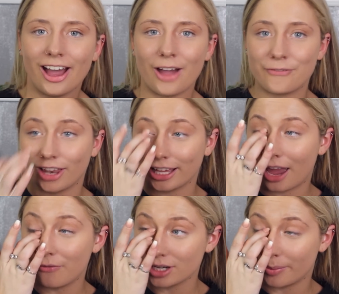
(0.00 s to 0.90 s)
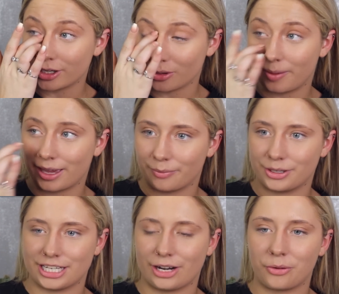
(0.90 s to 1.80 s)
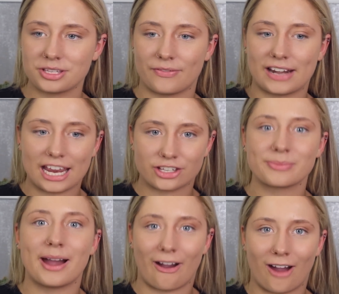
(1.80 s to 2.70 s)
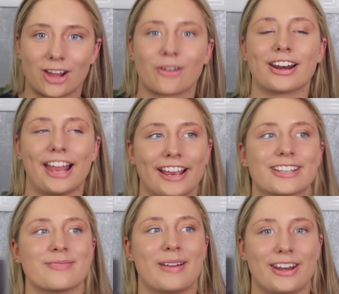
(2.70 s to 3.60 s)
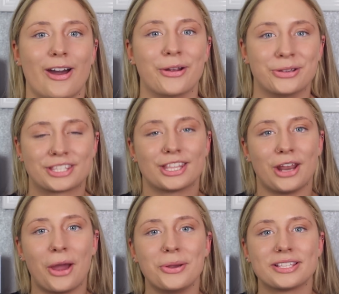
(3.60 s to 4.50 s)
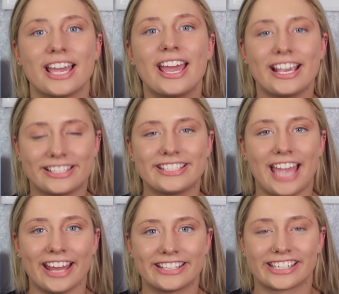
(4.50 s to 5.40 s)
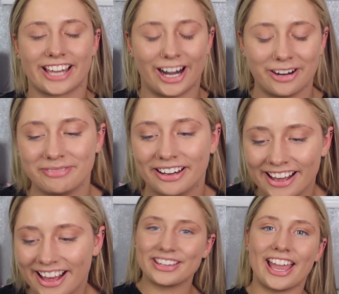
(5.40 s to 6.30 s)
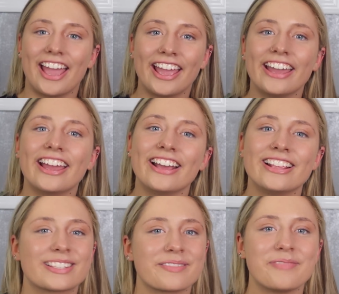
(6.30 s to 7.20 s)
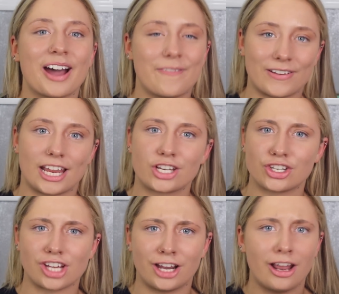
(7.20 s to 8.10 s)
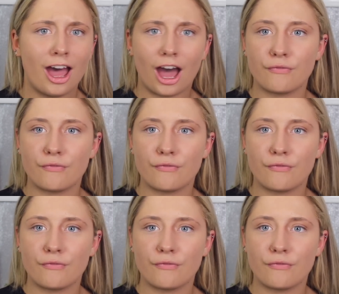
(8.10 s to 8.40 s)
I feel like every time I do a makeup routine, I always have an itch in my eye or an itch in my nose. The nose is yet to come. But yeah, here is my foundation done.